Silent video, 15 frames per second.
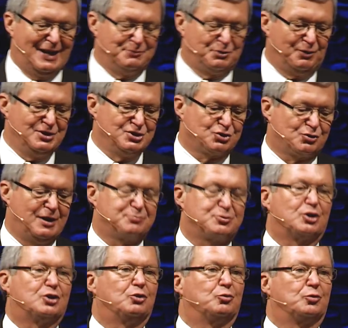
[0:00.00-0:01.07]
you're reading
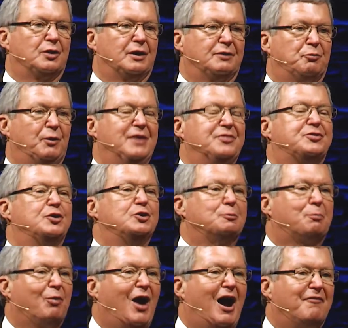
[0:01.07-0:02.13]
scripture, read through the
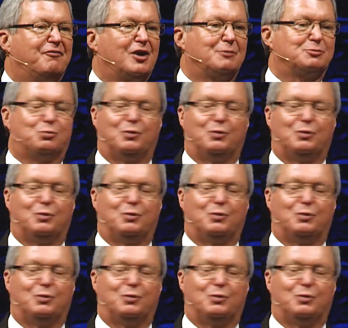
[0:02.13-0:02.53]
Proverbs.